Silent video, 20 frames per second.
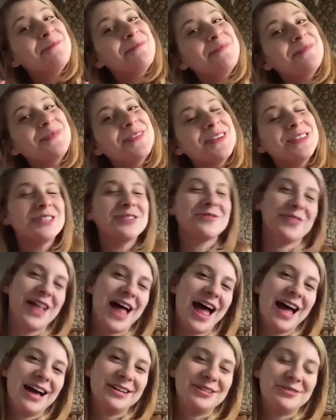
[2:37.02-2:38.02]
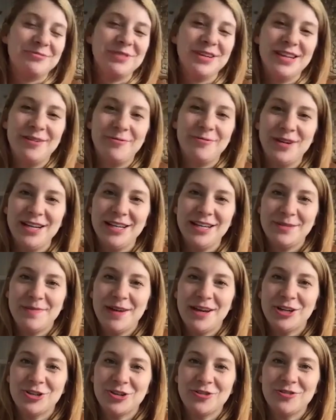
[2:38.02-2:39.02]
this is flagged. We need to
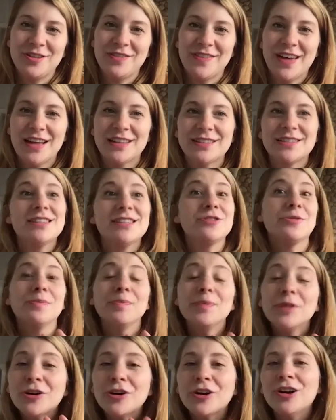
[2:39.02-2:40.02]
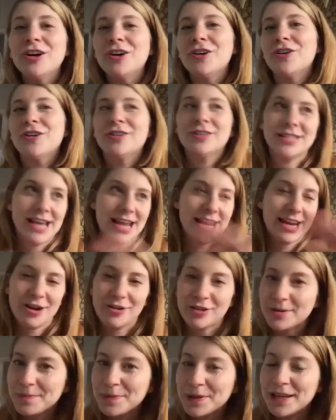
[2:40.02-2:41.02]
make sure that that's either blurred or taken
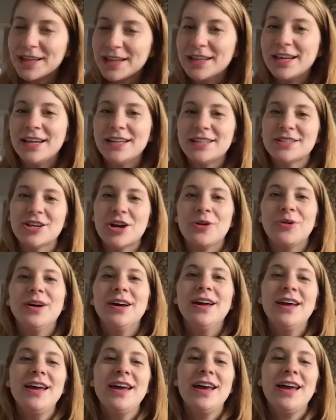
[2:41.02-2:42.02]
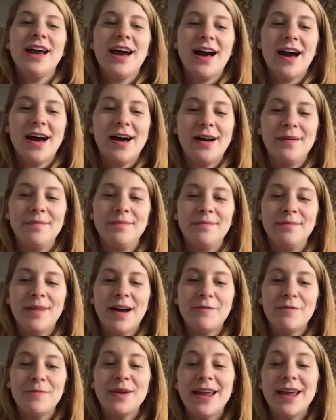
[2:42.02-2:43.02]
out completely. So
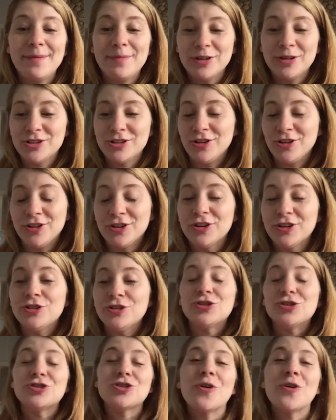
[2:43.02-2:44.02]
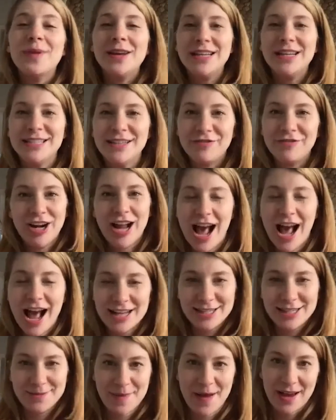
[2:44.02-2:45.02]
I've been able to learn so many different
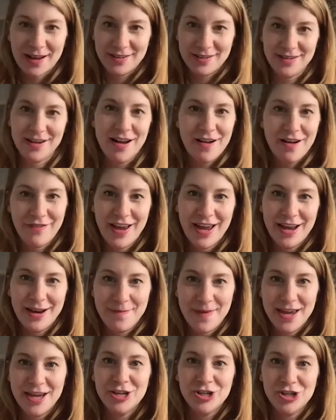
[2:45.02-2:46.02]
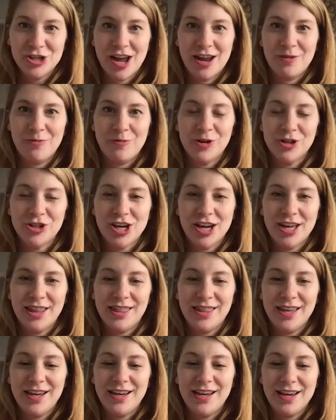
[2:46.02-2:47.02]
aspects of animation, which I
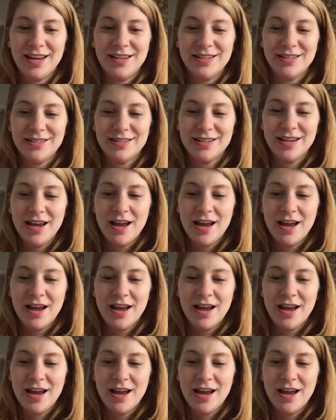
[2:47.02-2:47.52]
think is,